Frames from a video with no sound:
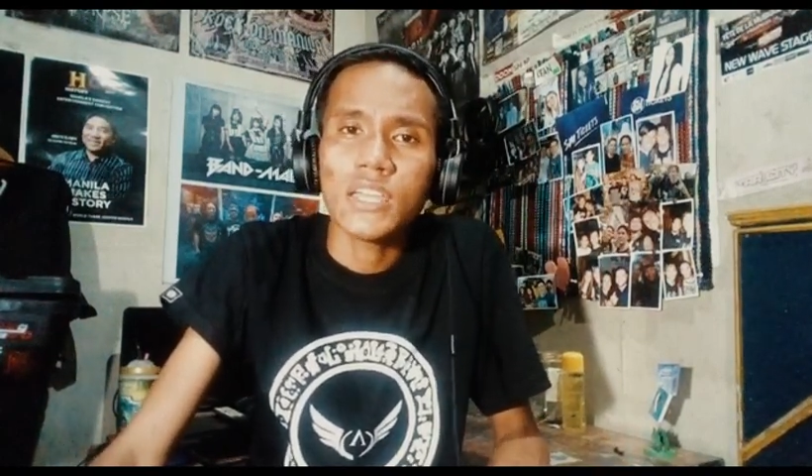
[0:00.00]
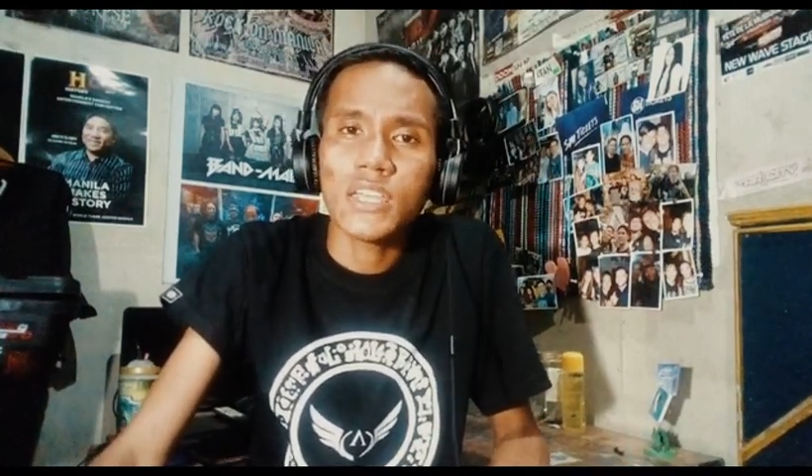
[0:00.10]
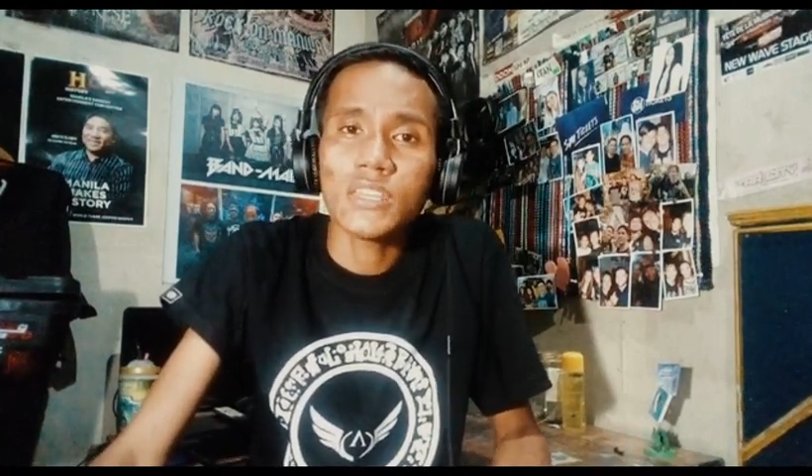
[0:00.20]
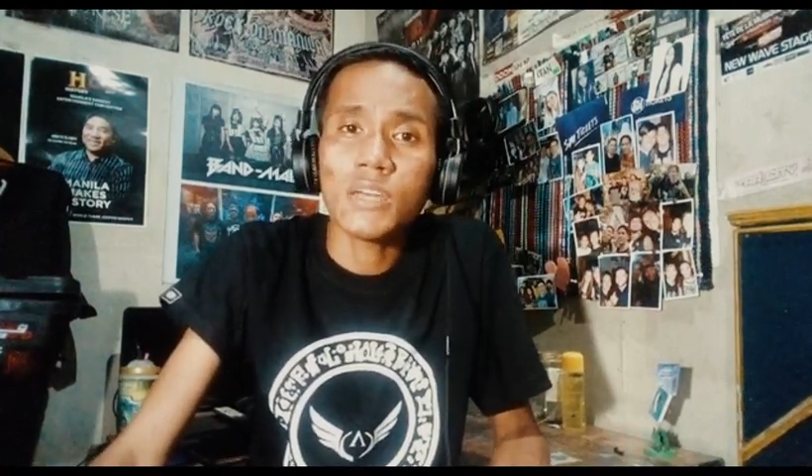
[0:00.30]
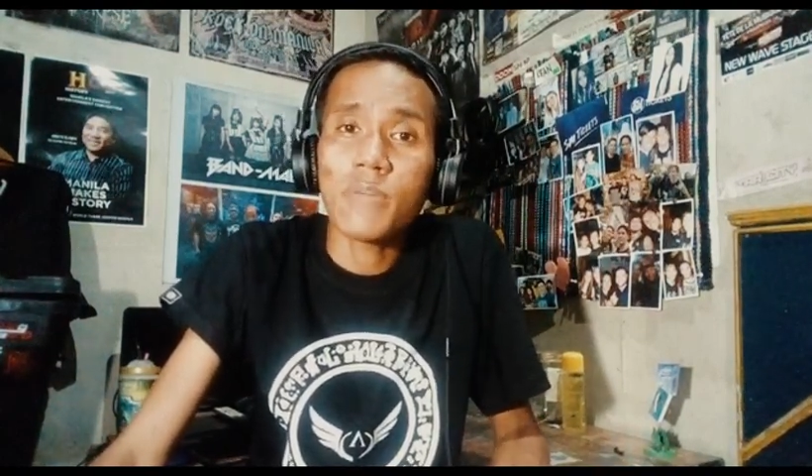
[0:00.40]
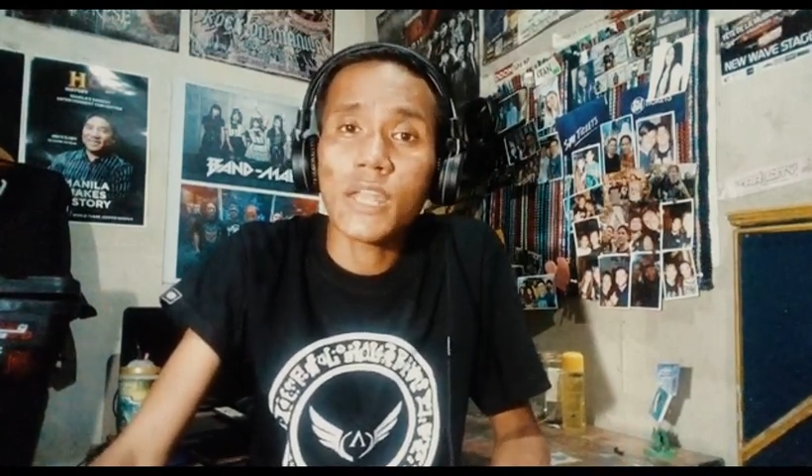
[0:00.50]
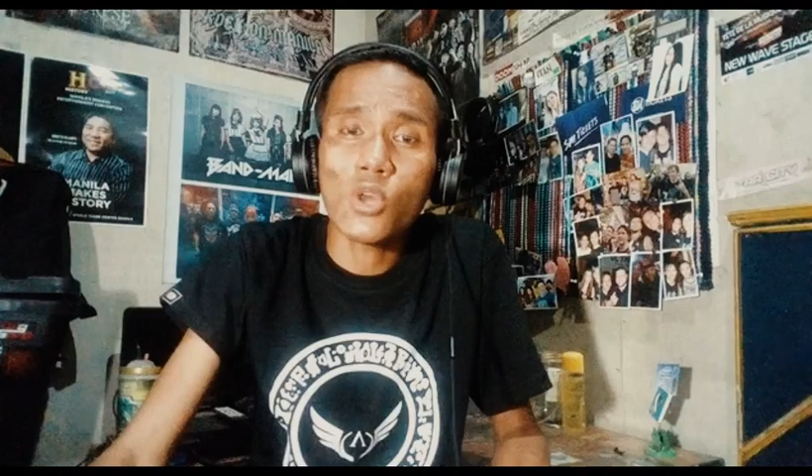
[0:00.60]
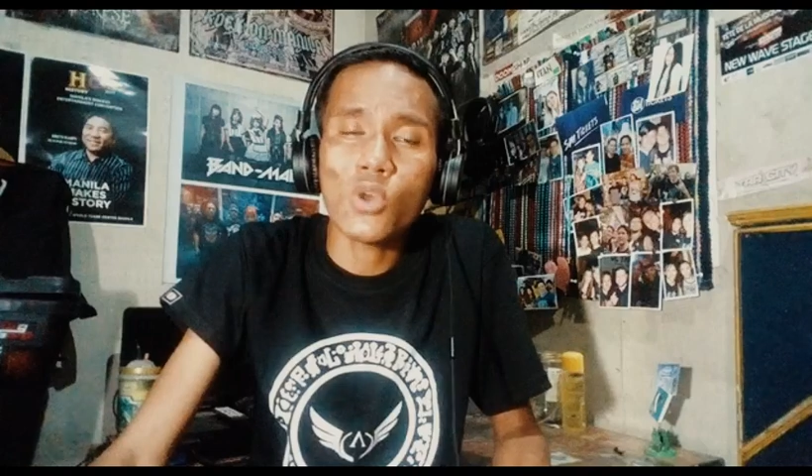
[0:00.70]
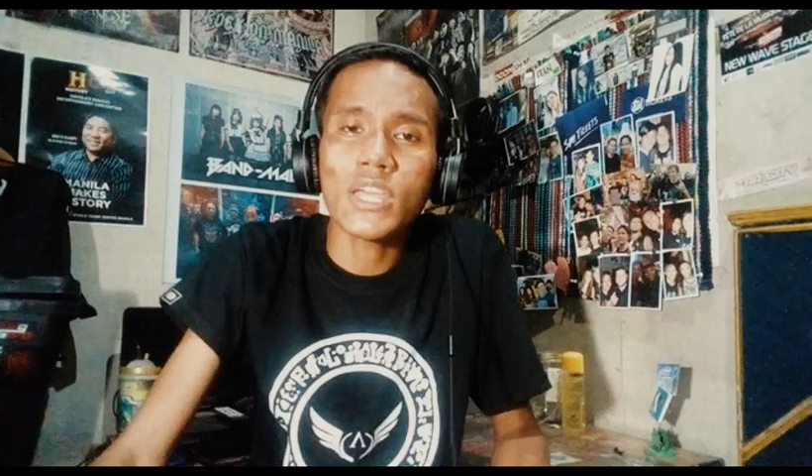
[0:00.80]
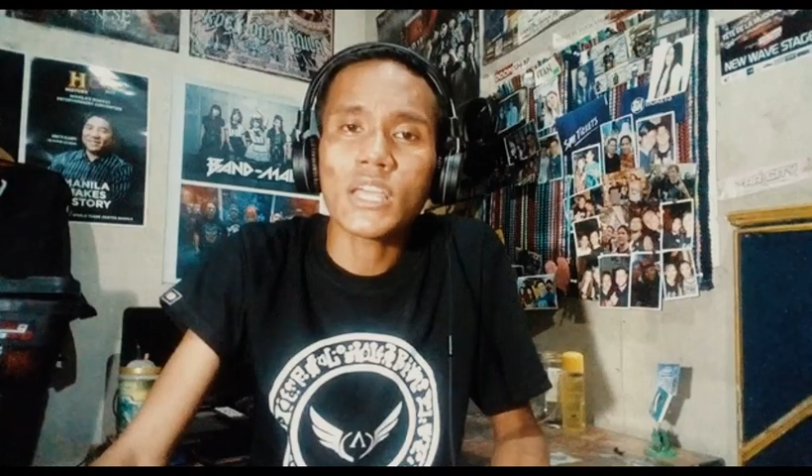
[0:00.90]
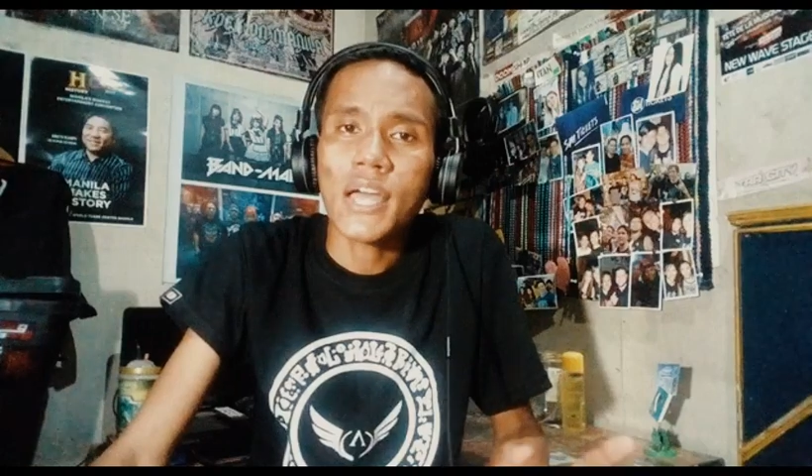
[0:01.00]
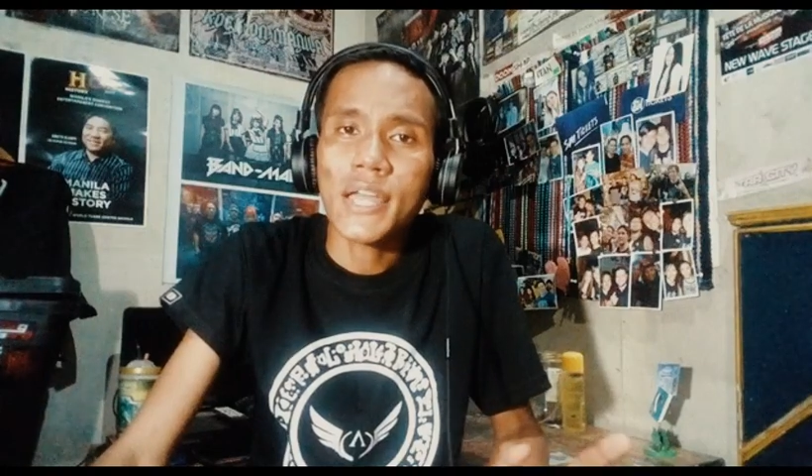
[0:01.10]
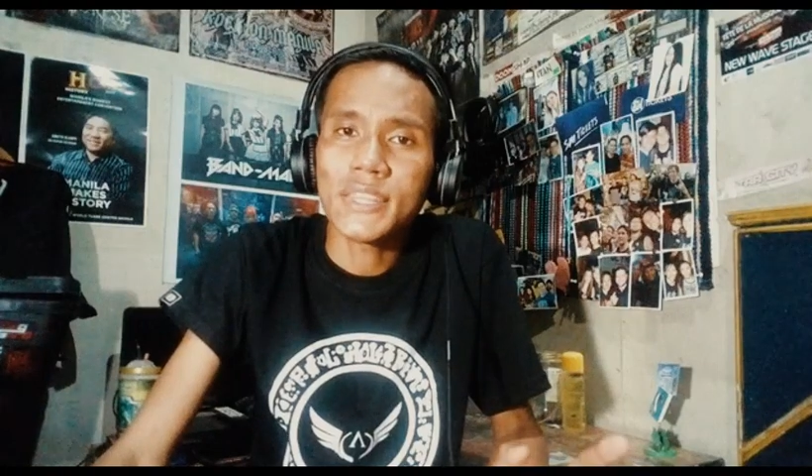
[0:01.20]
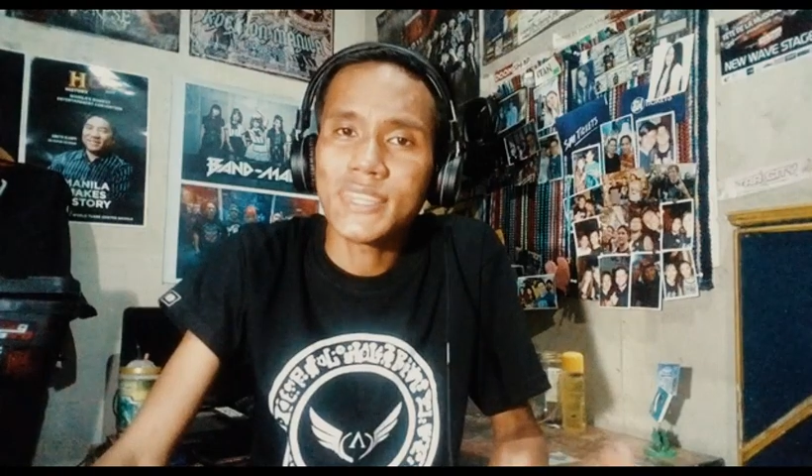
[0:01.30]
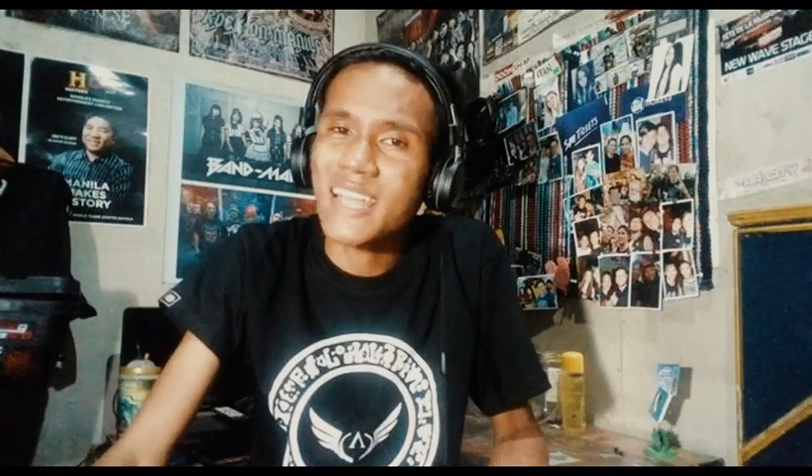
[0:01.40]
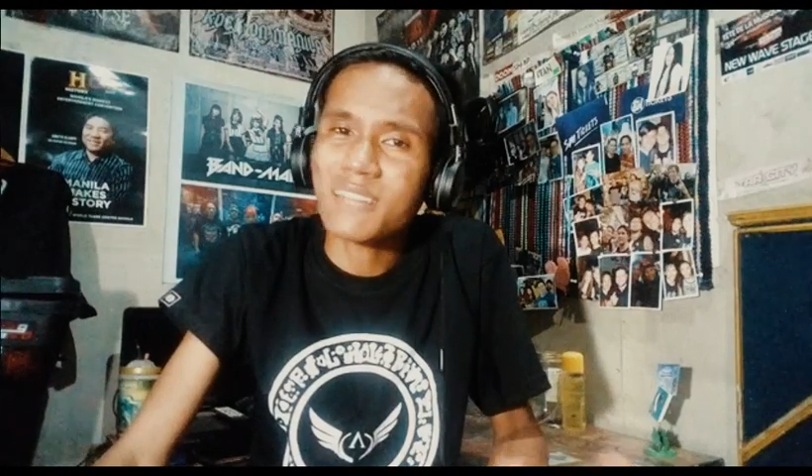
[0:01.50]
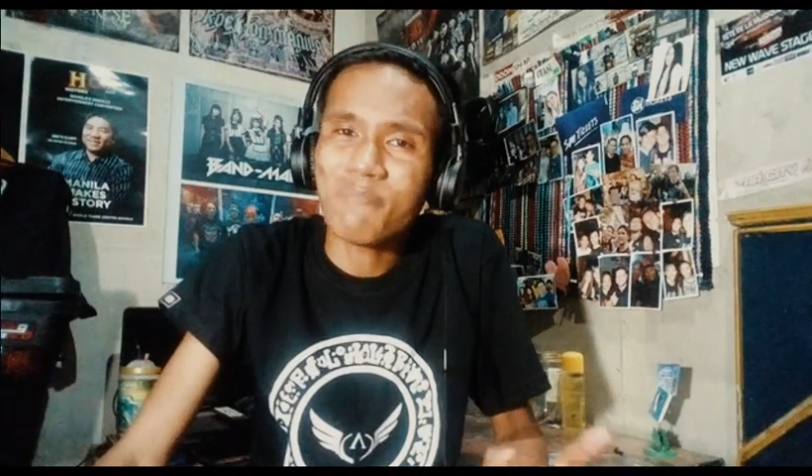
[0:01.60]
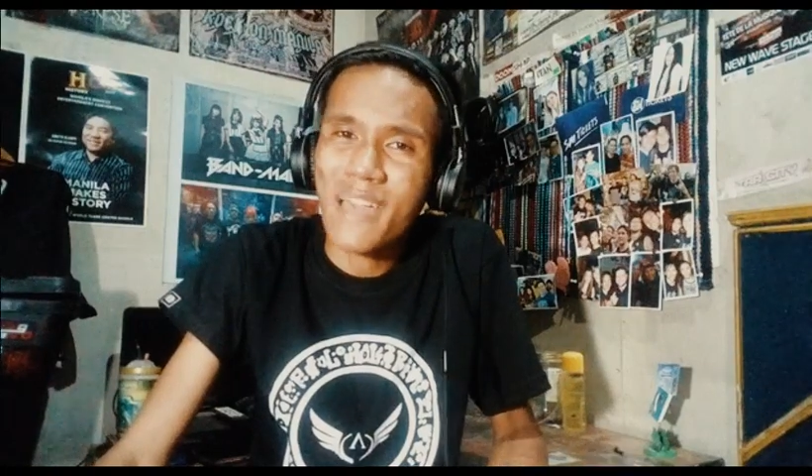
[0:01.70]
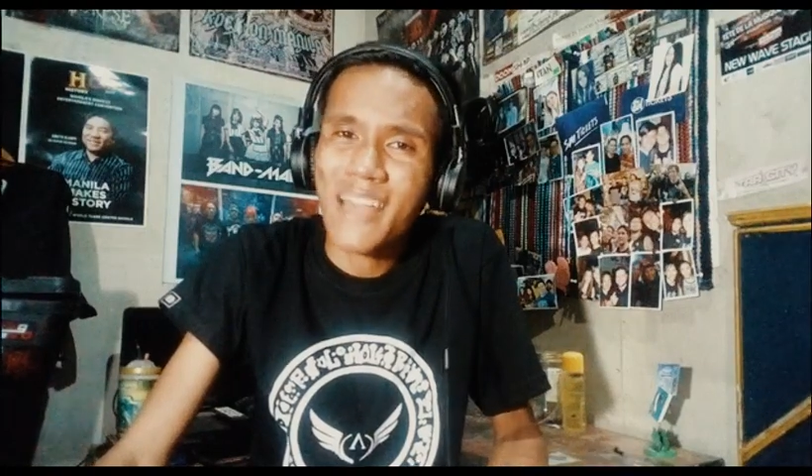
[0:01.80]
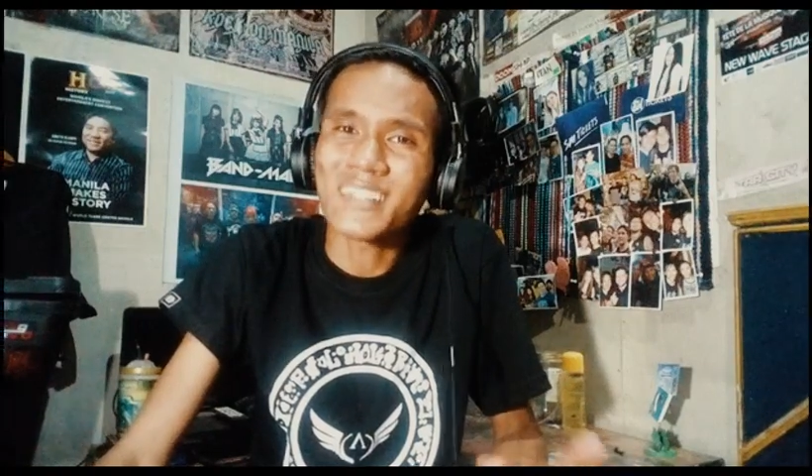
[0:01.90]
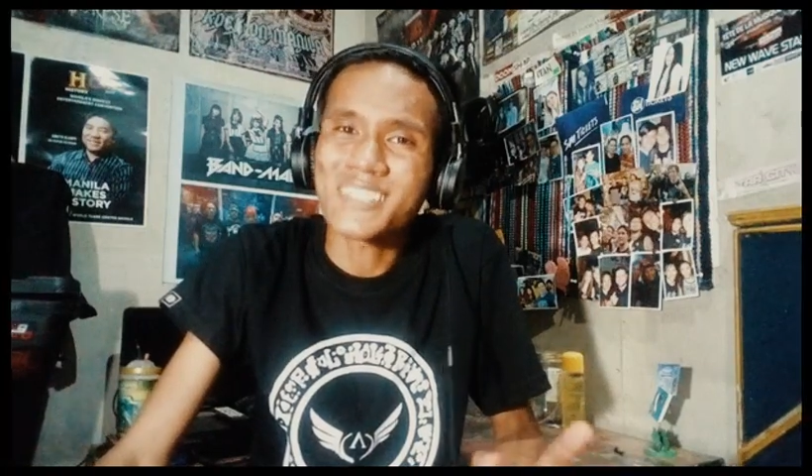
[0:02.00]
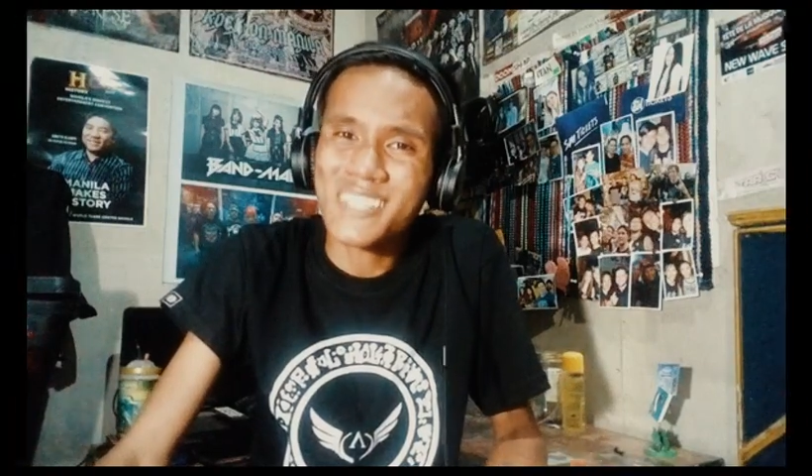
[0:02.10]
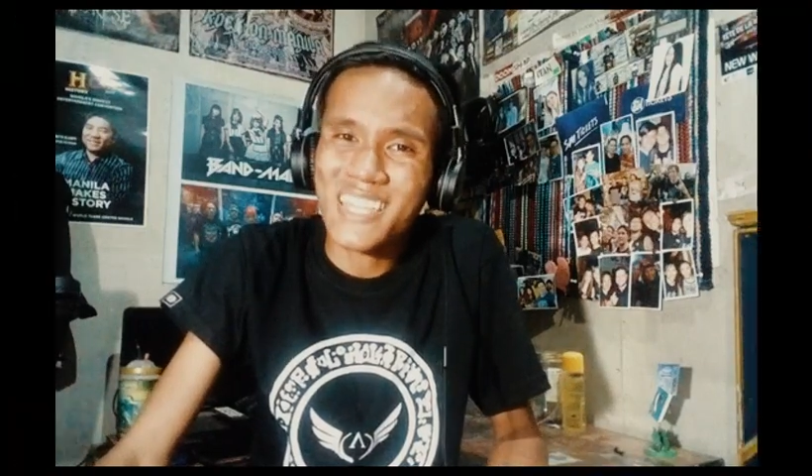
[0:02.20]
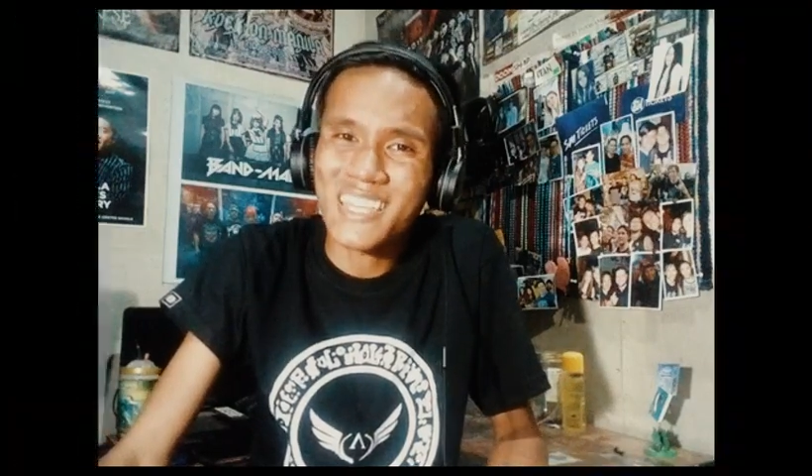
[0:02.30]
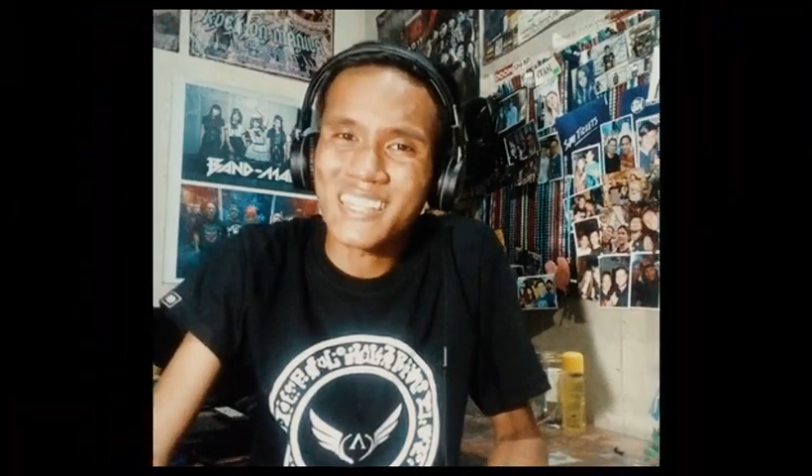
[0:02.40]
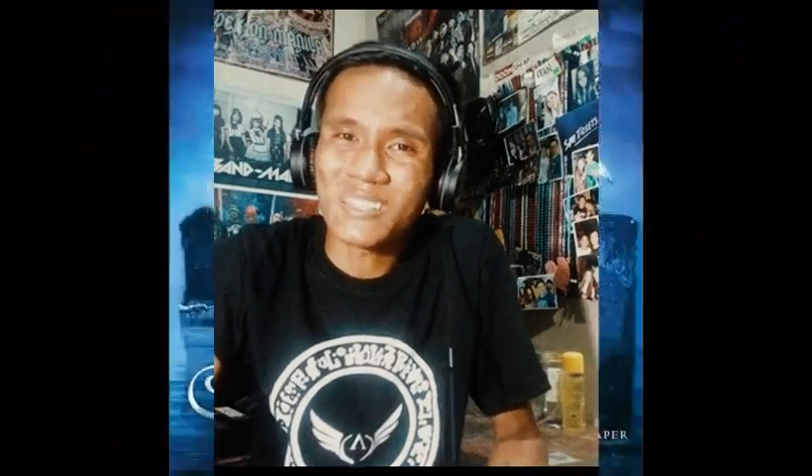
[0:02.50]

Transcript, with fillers: in the melodic death metal scene.